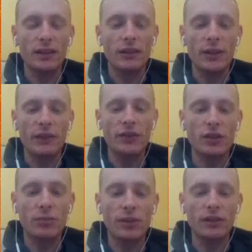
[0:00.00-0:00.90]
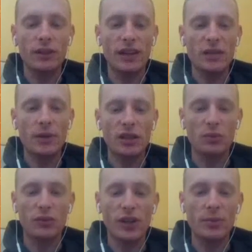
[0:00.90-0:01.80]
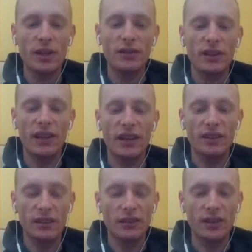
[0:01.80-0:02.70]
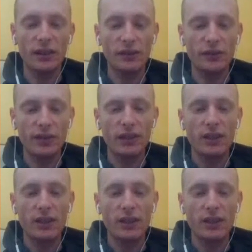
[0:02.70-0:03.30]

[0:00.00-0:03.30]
You have to jump on the last possible frame, but even that isn't good enough.